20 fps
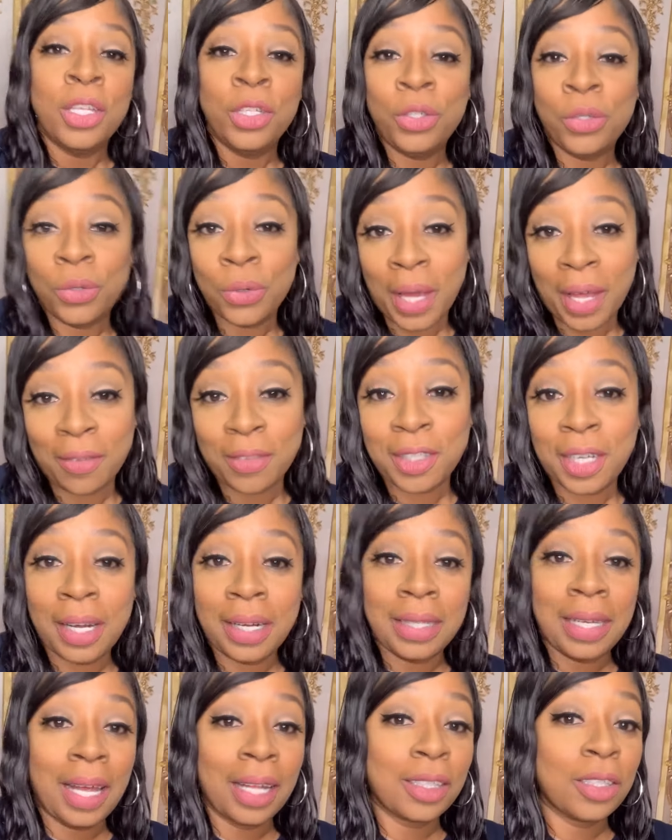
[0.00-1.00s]
you have
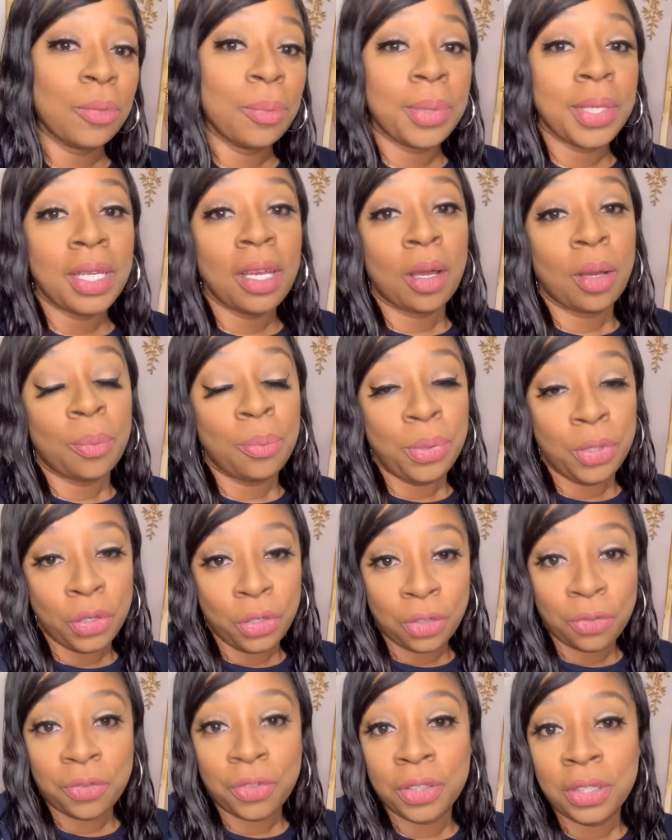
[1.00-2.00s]
turned out to be a
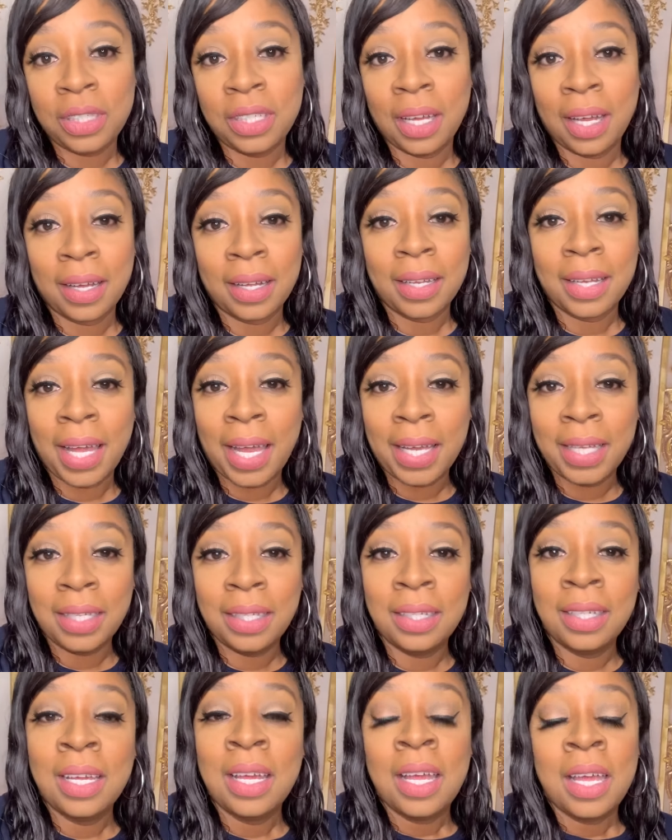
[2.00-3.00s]
beautiful young
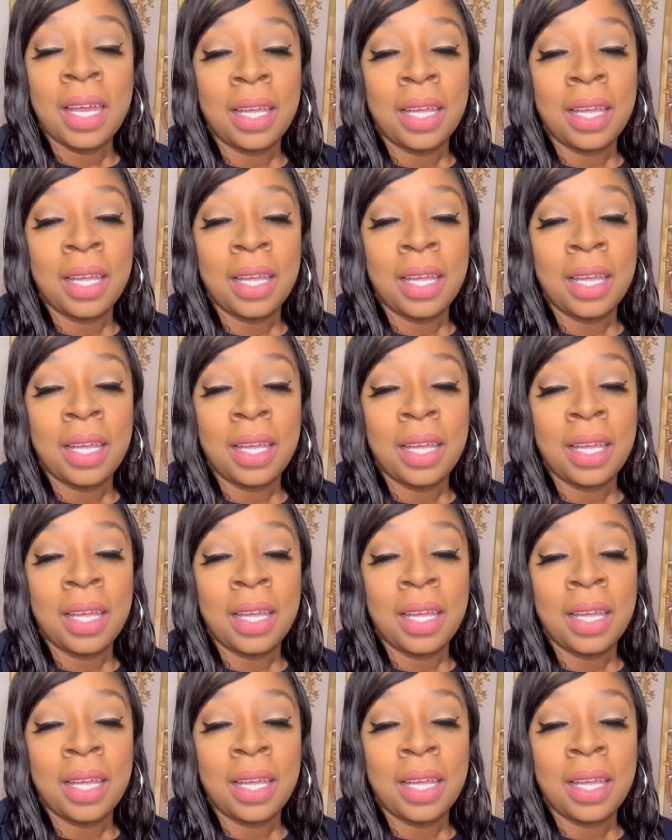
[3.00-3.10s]
lady,